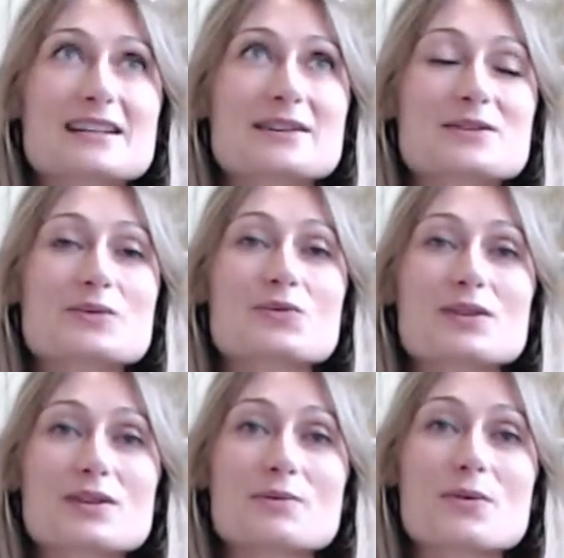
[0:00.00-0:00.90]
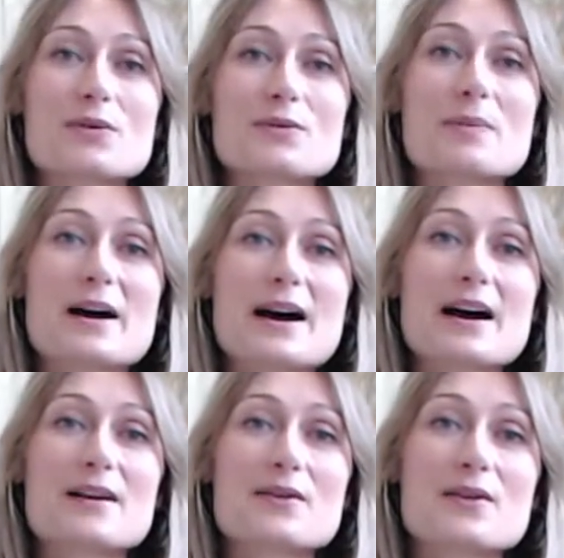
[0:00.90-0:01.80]
is a really important
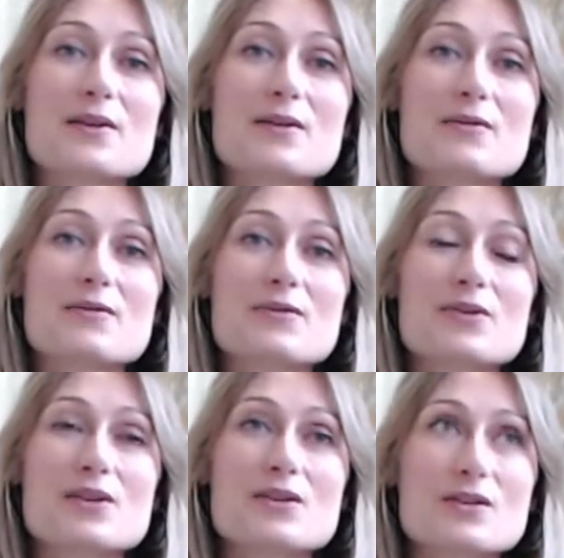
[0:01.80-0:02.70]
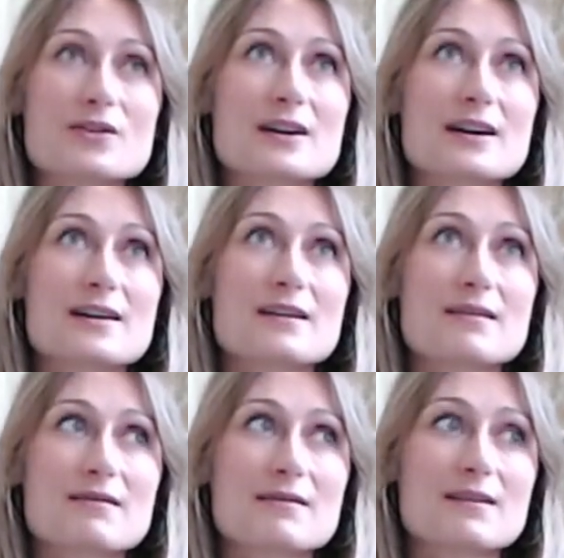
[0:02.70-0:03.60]
part of the yoga
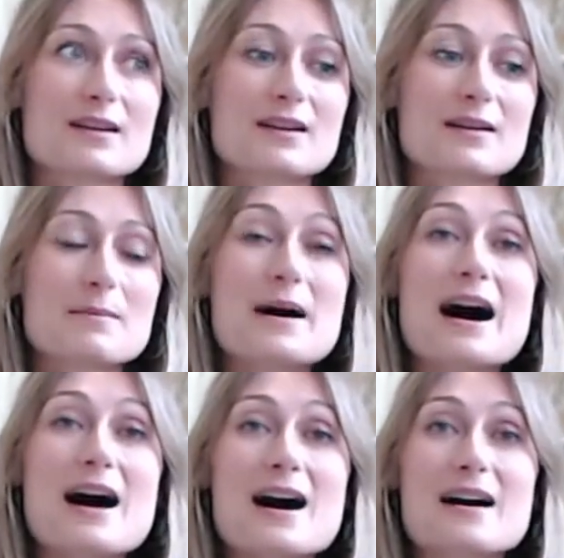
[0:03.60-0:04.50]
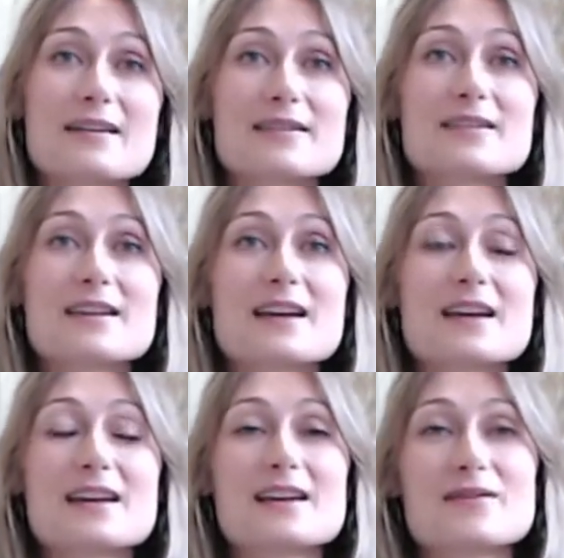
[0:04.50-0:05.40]
path.
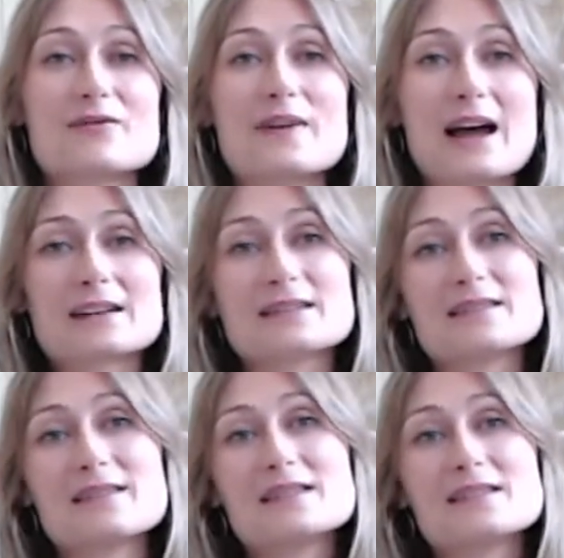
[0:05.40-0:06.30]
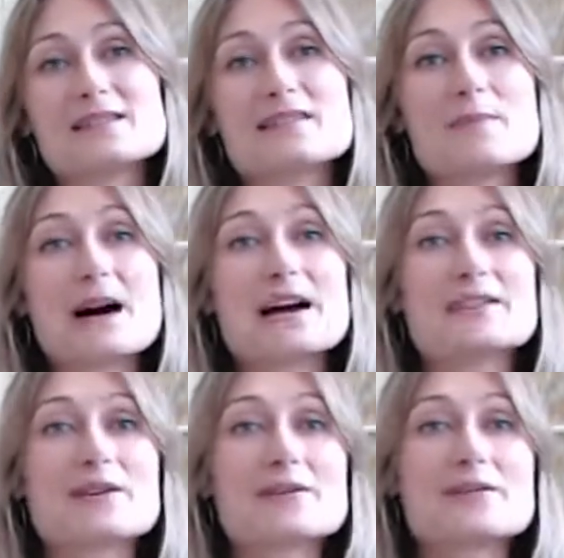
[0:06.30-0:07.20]
In fact, this is the
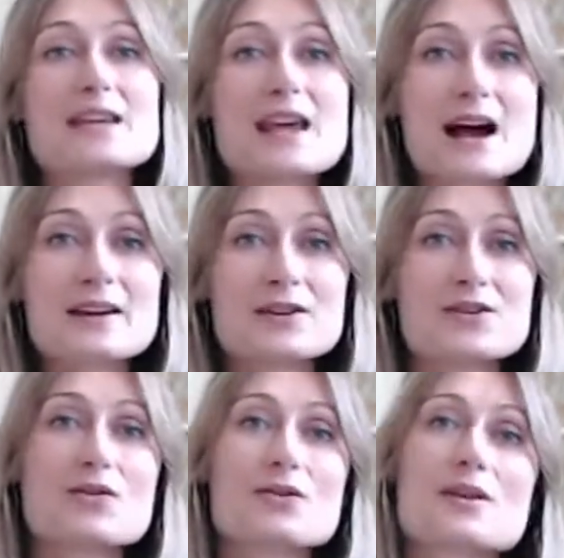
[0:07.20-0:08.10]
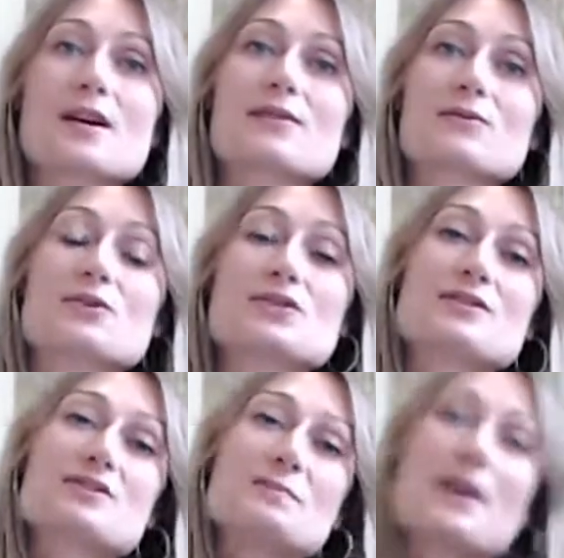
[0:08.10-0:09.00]
path of Jnana Yoga, which
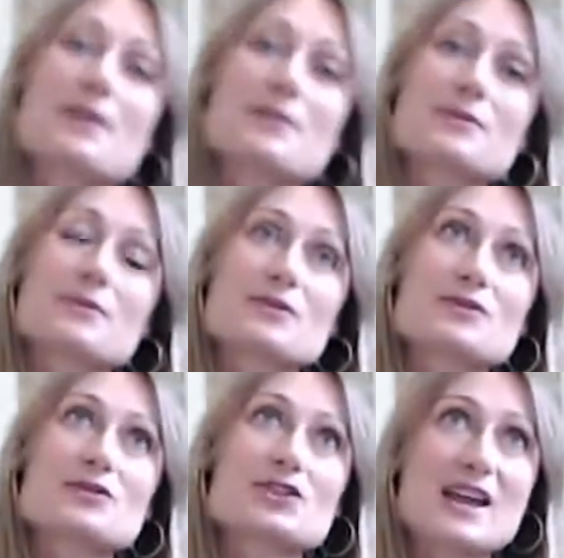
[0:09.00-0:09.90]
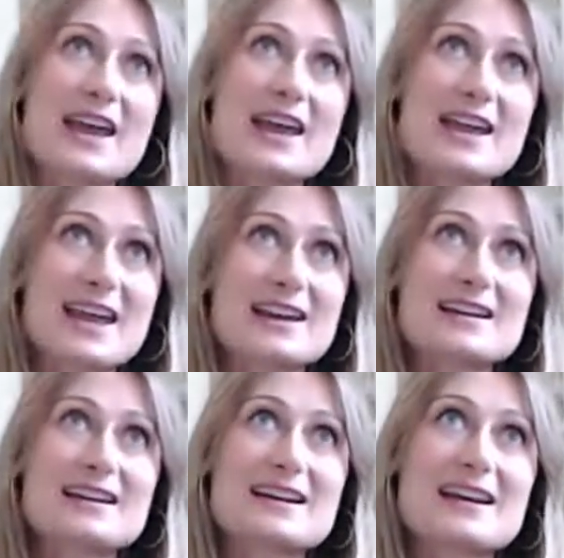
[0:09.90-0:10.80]
is spelled Jnana.